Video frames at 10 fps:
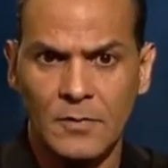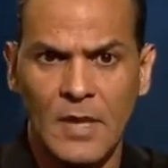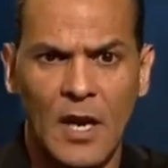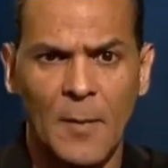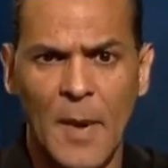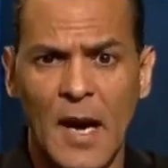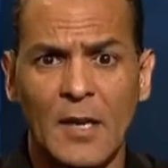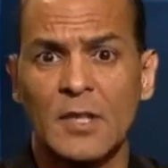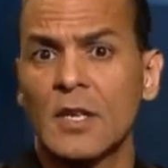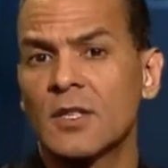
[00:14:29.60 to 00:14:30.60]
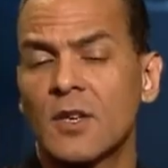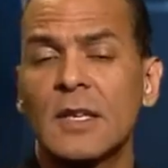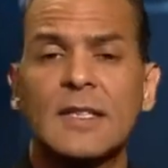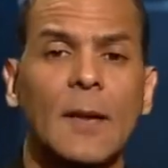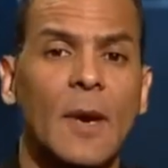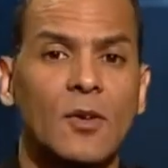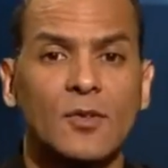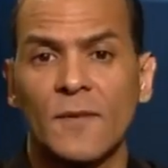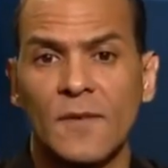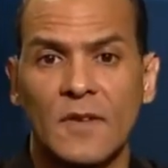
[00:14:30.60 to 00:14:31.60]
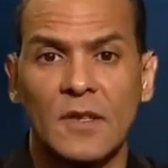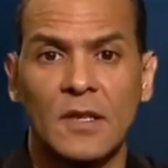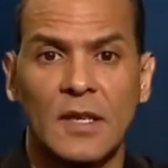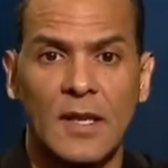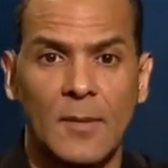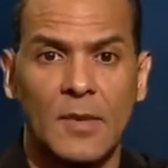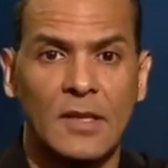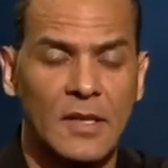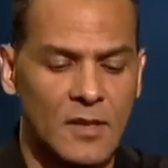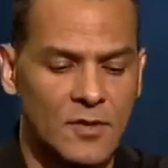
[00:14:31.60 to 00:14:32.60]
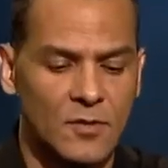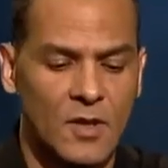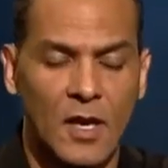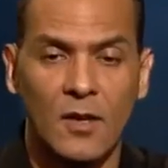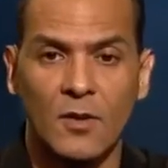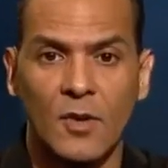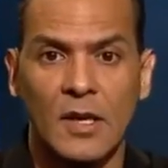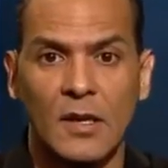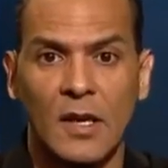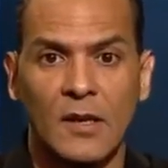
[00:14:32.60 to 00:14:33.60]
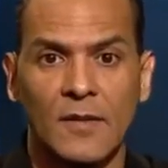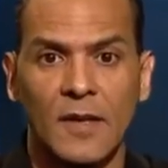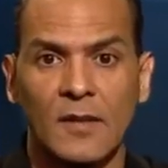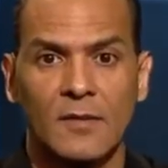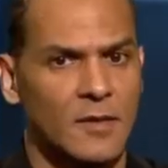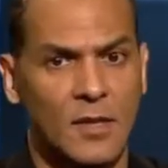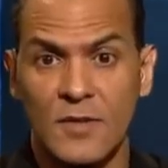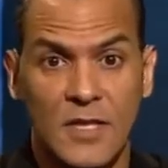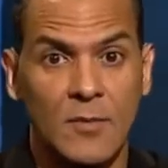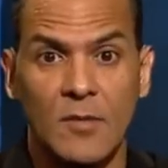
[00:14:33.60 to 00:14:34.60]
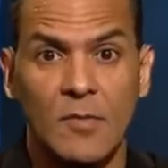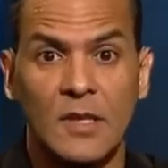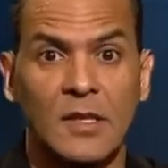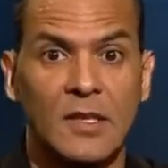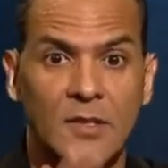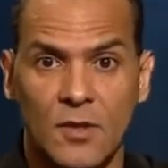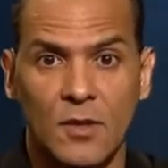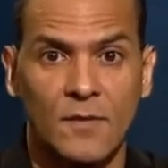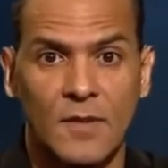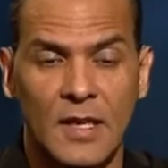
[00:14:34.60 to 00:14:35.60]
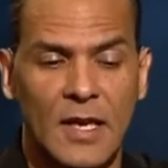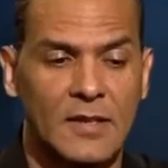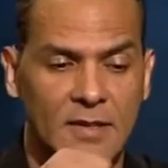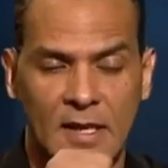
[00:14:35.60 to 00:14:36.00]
monitors. So anytime I go to a facility and I'm in there to color grade anything, they'll see me immediately turn off the lights.